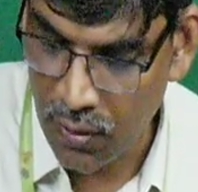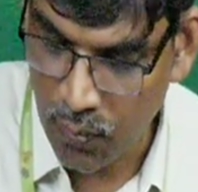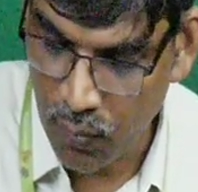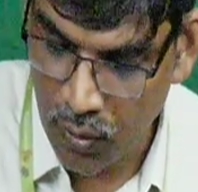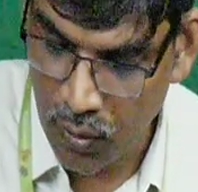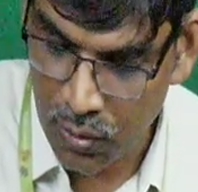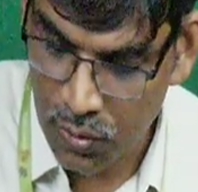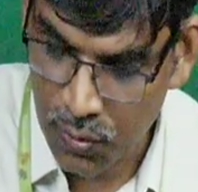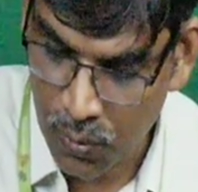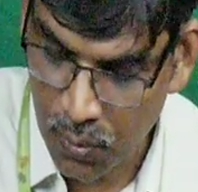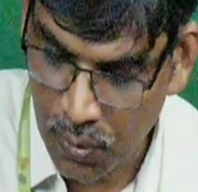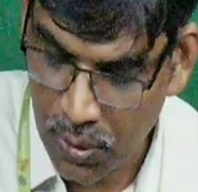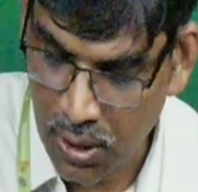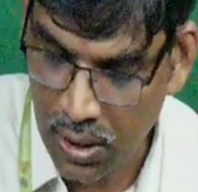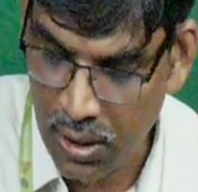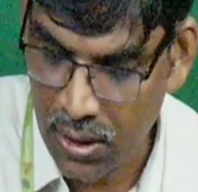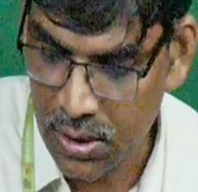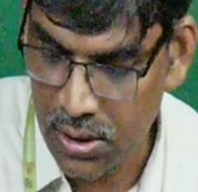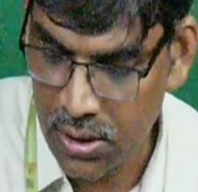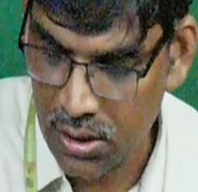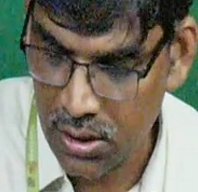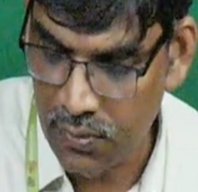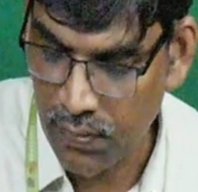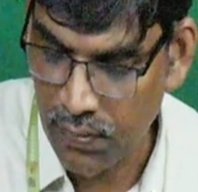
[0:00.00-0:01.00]
Once you know the
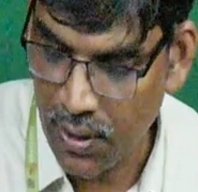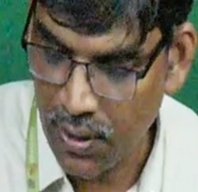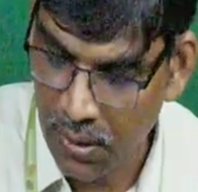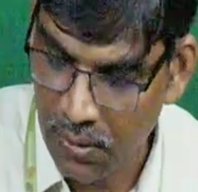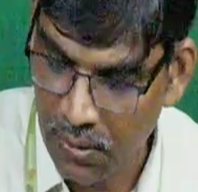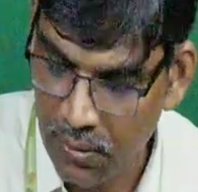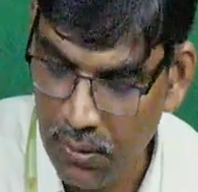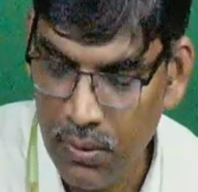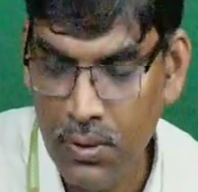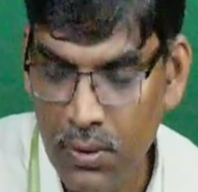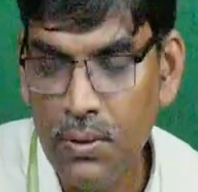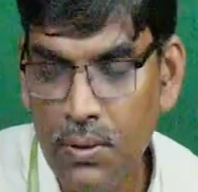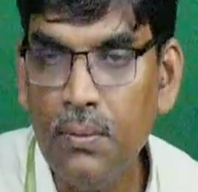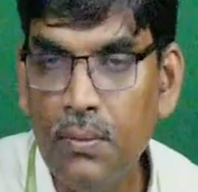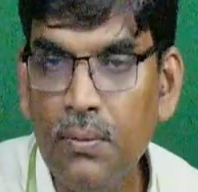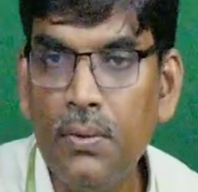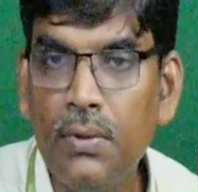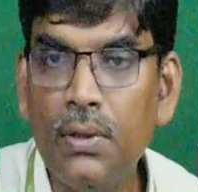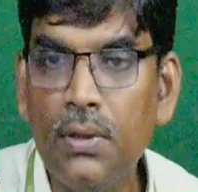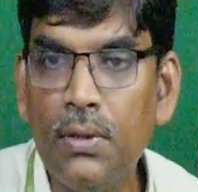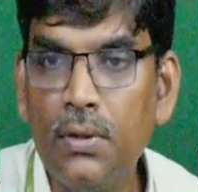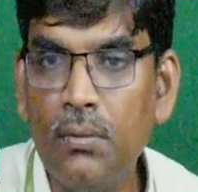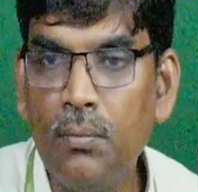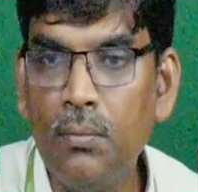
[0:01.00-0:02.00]
ISH value,
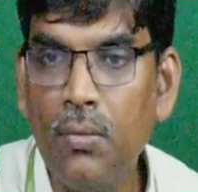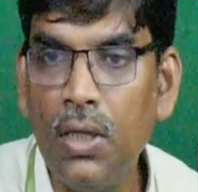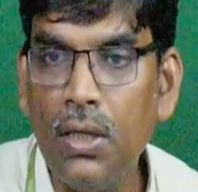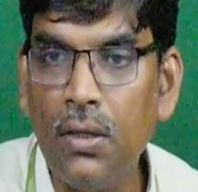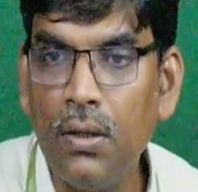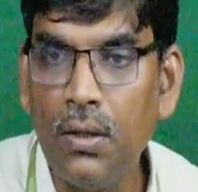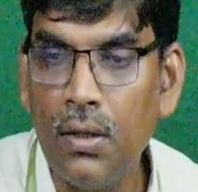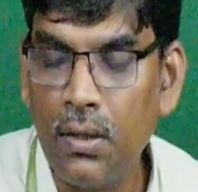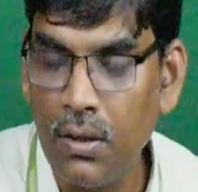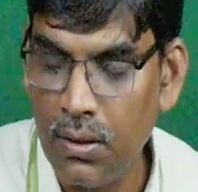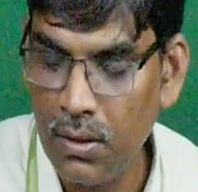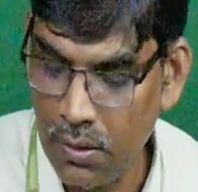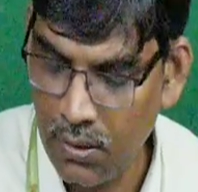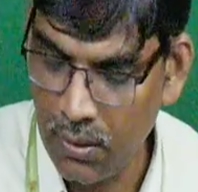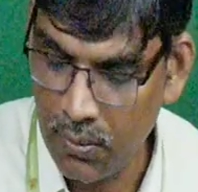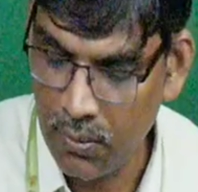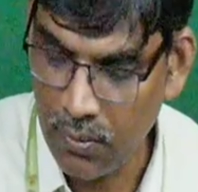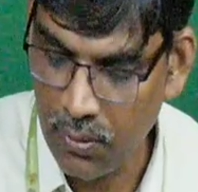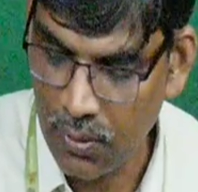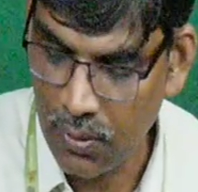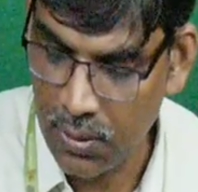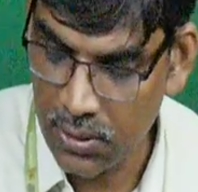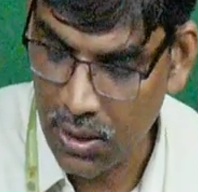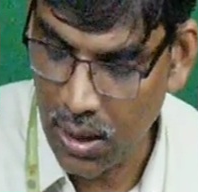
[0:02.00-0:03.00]

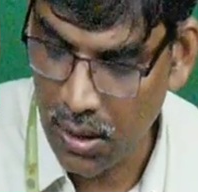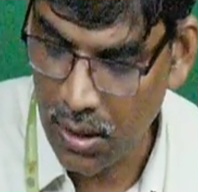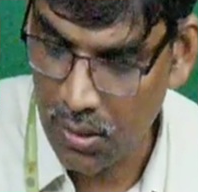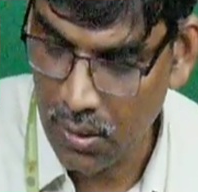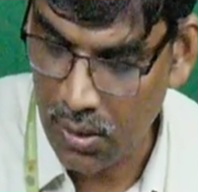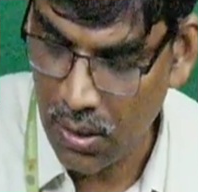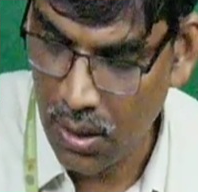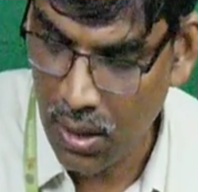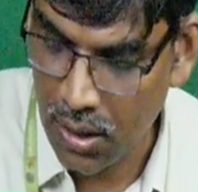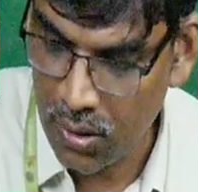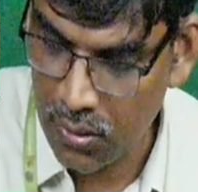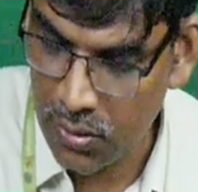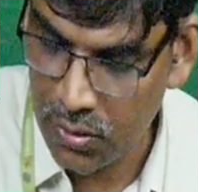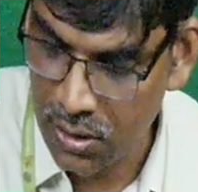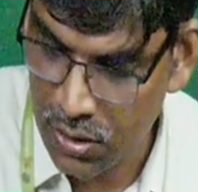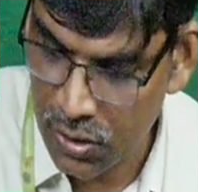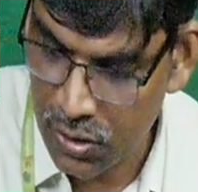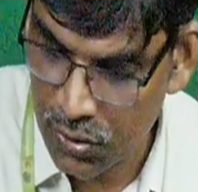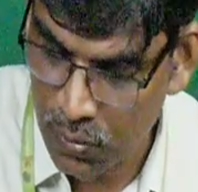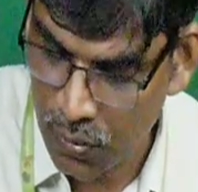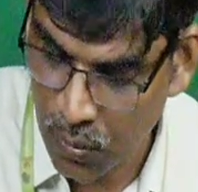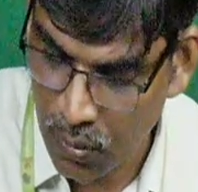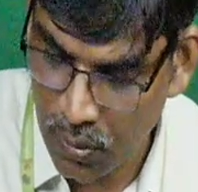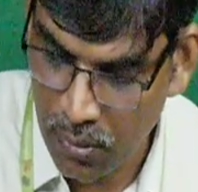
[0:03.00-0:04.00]
once RSH
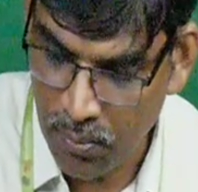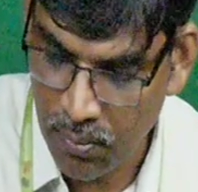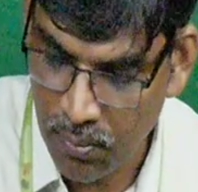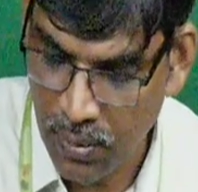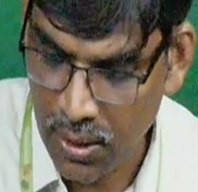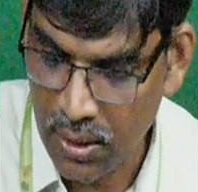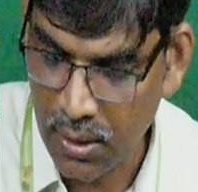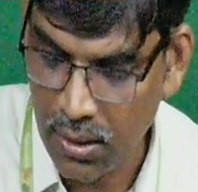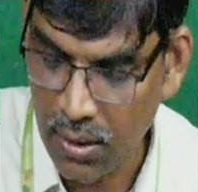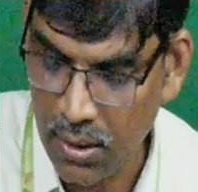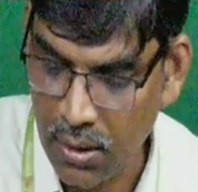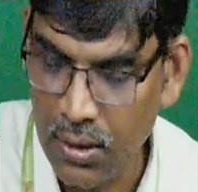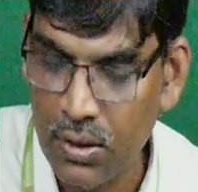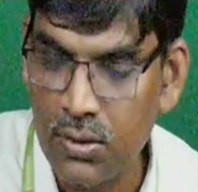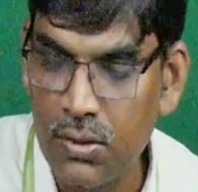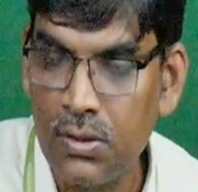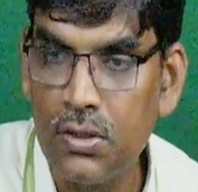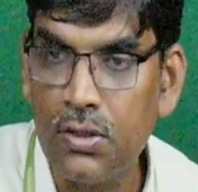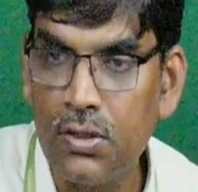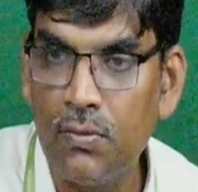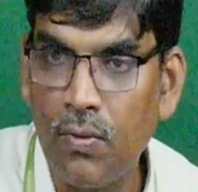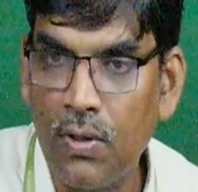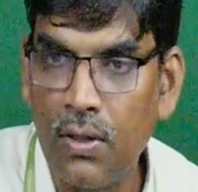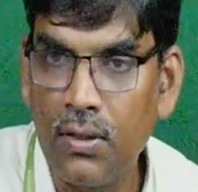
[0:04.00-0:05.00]
is known, but
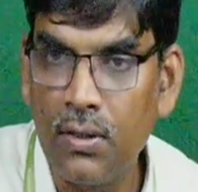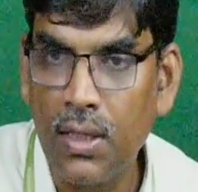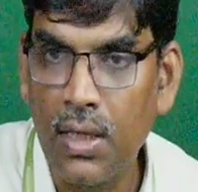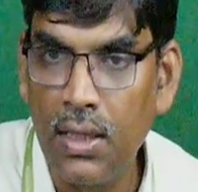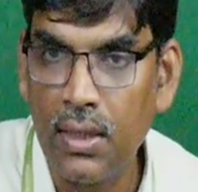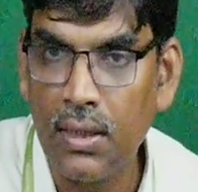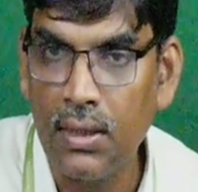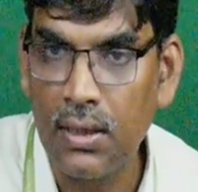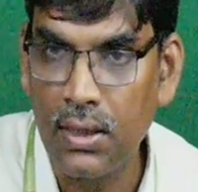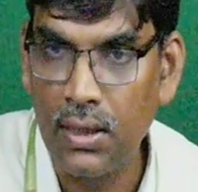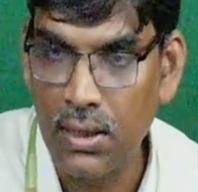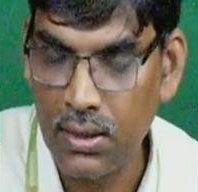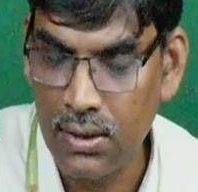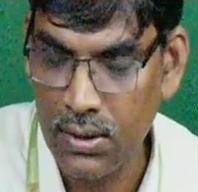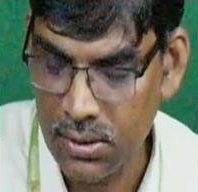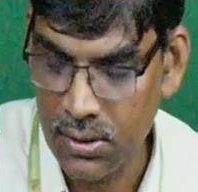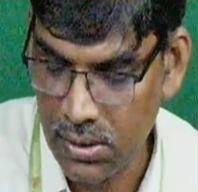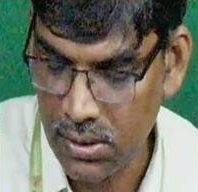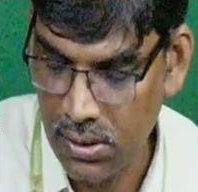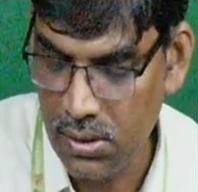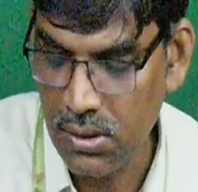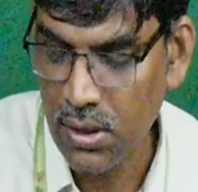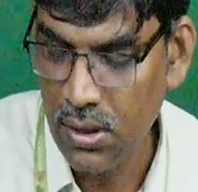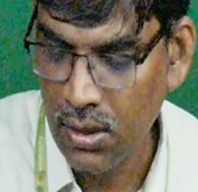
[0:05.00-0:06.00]
you want to calculate
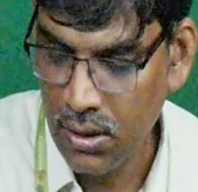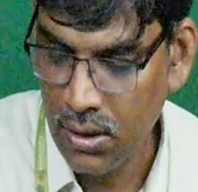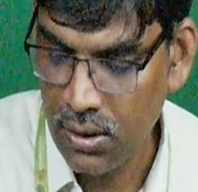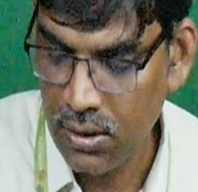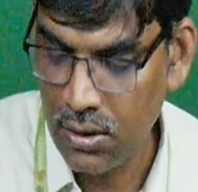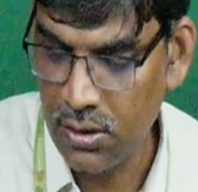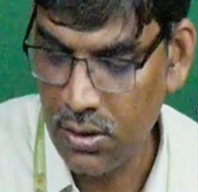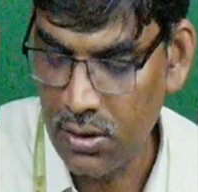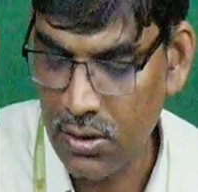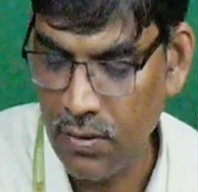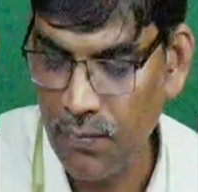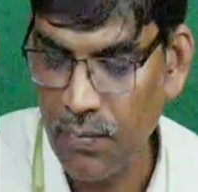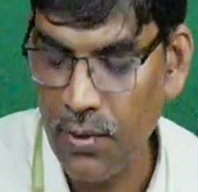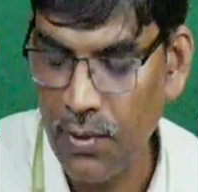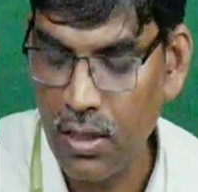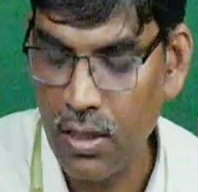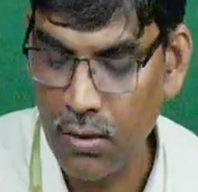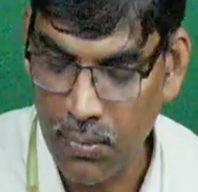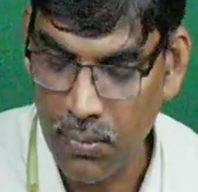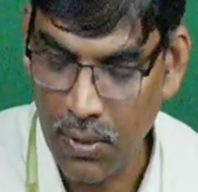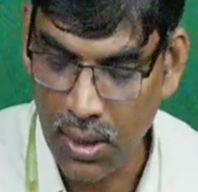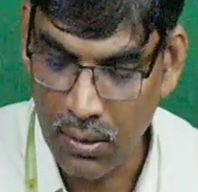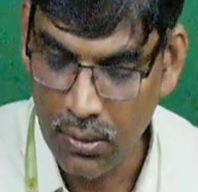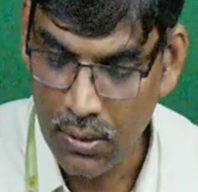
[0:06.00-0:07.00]
ISH, this is the
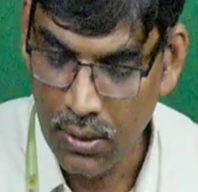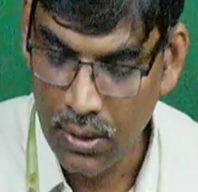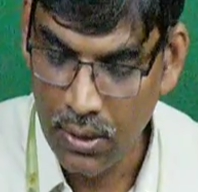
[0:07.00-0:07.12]
formula.